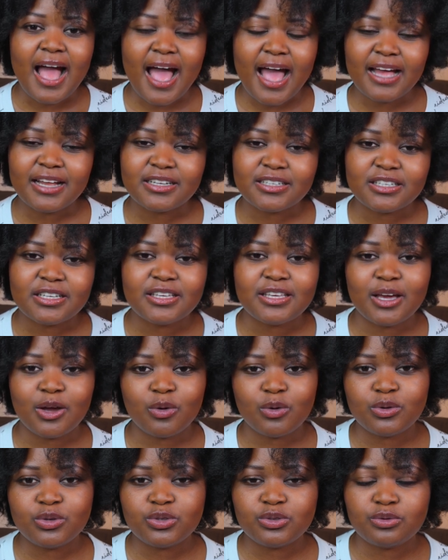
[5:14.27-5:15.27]
and
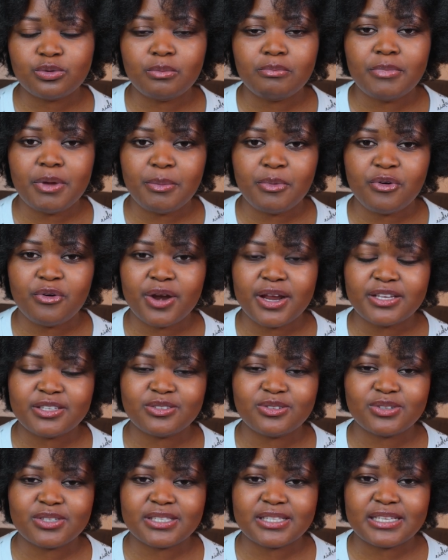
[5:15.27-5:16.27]
you're going to memorize
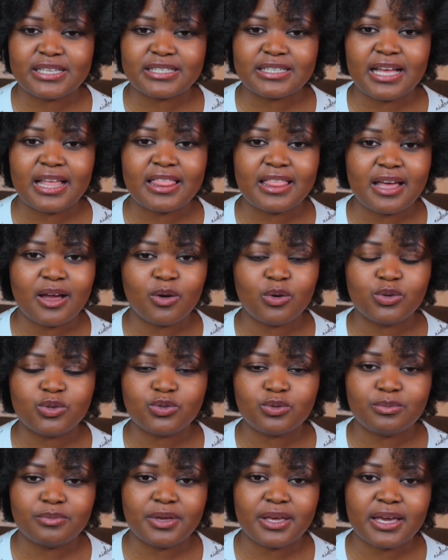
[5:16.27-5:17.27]
those things and they're
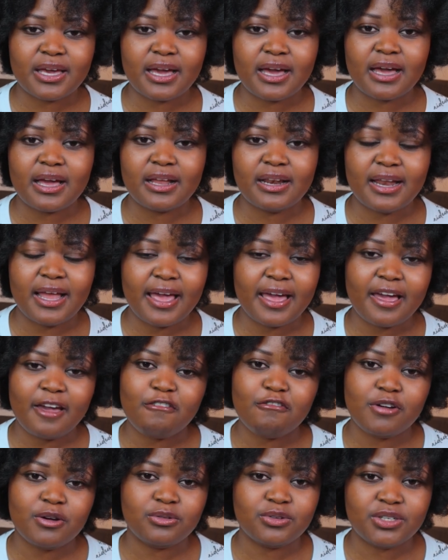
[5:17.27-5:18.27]
going to make like
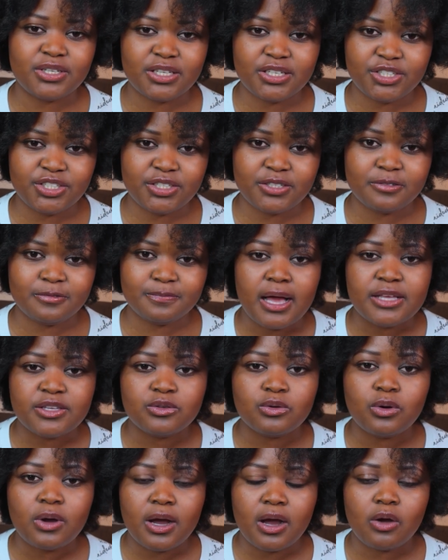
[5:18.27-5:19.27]
a foundation.
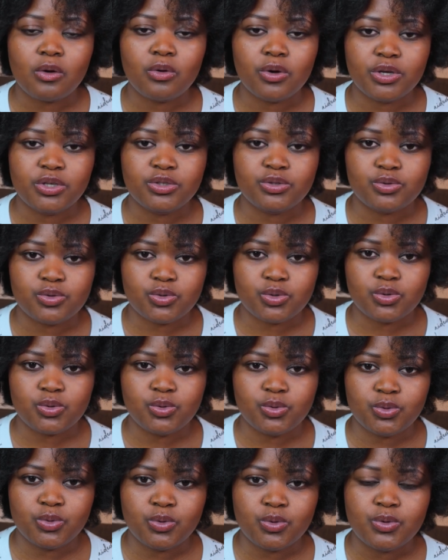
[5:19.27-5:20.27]
As you are going to
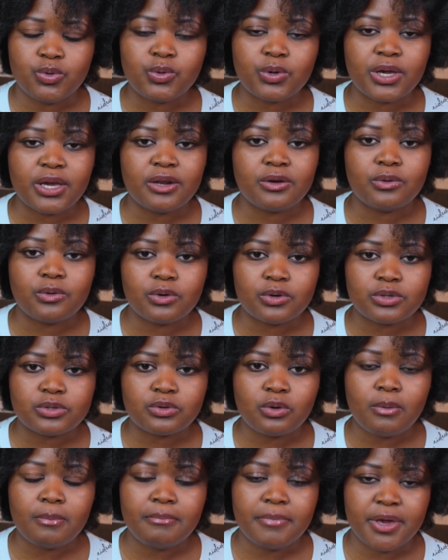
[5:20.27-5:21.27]
school, you can
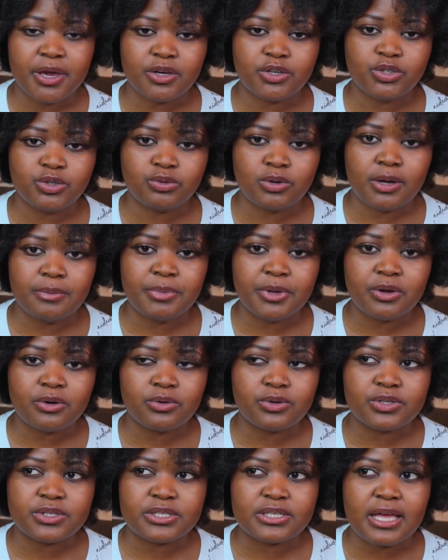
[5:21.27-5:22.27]
also make sure,
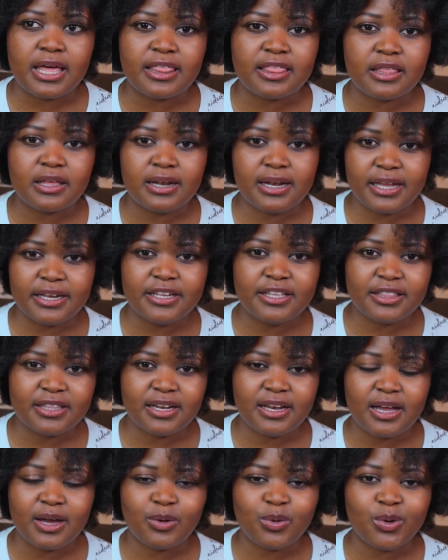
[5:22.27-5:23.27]
because learning
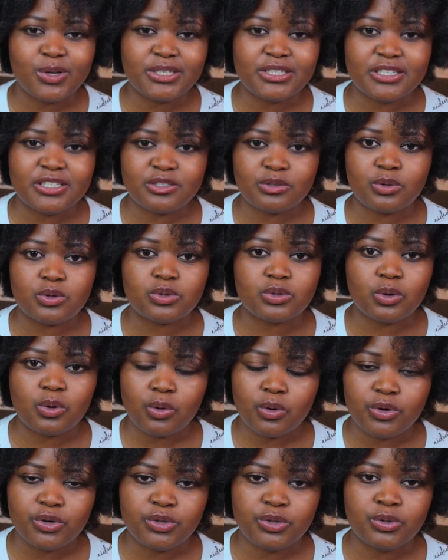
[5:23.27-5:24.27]
the language is also
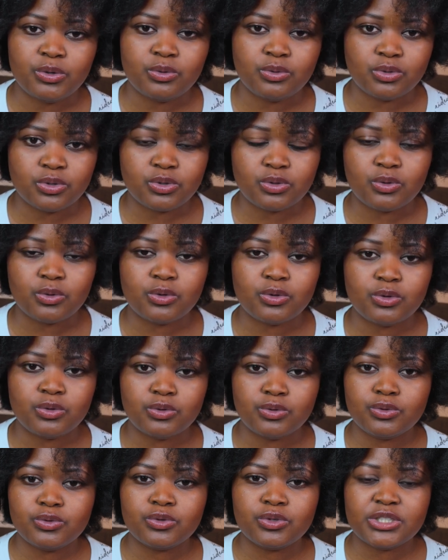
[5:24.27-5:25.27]
on you, so
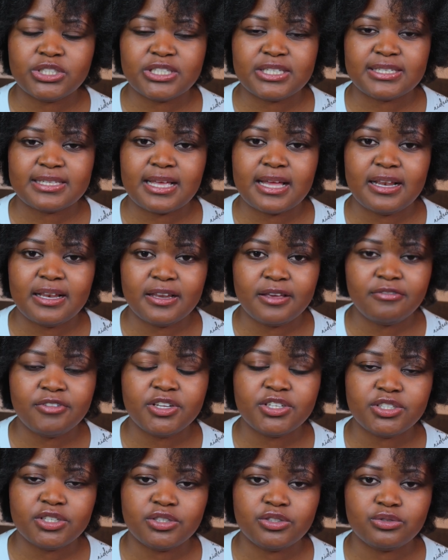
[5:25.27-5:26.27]
you do not just leave
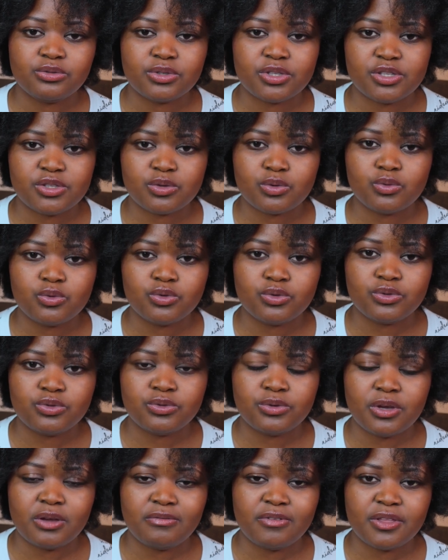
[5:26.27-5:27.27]
it into the school to
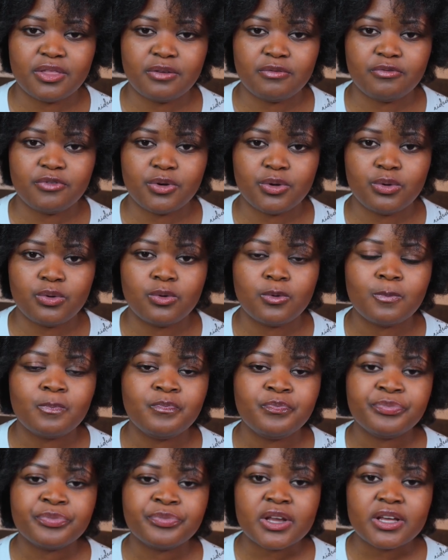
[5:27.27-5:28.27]
do everything for you.
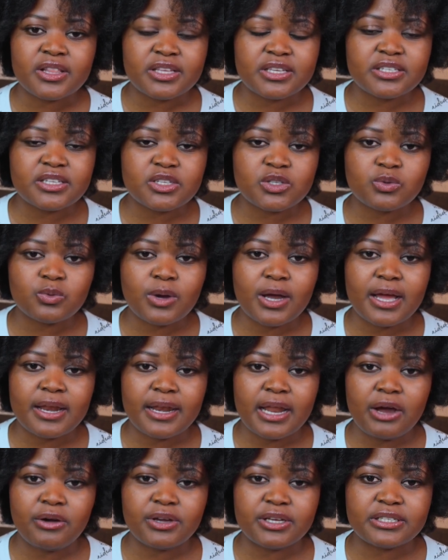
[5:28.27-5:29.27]
This is where
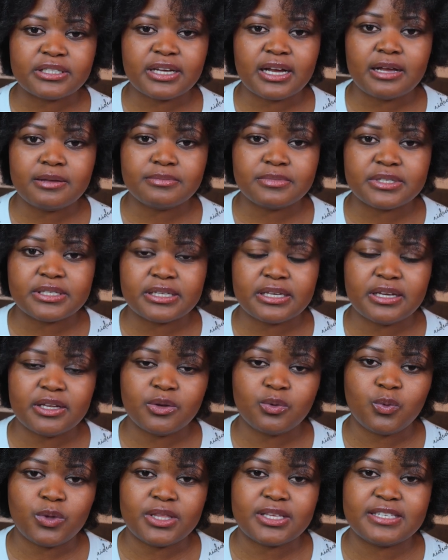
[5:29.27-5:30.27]
now it comes
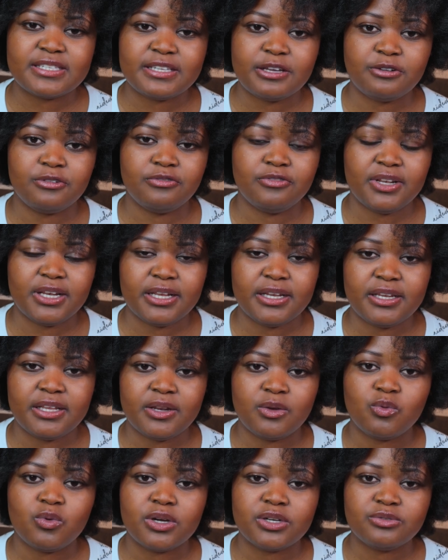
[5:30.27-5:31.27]
in with
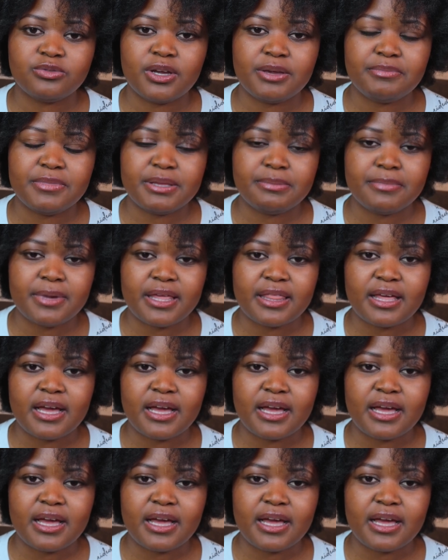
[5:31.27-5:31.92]
self-learning. What do I mean by